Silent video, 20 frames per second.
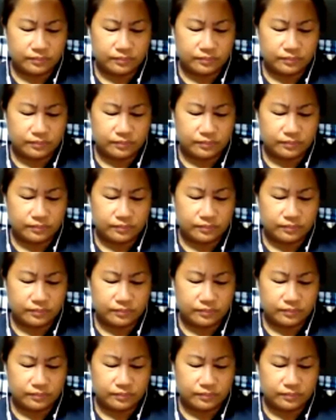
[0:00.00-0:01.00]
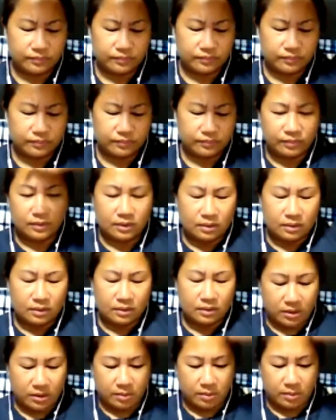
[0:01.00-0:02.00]
Portal.
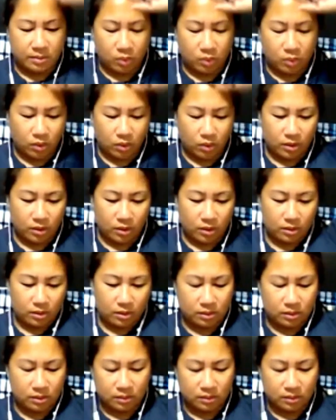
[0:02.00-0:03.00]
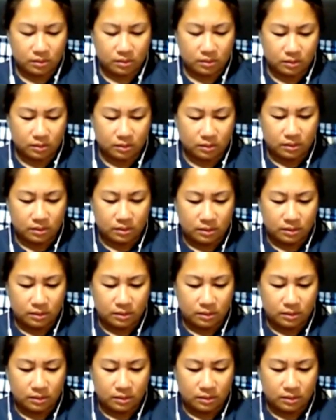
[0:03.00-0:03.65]
Portal. Sorry, the portal.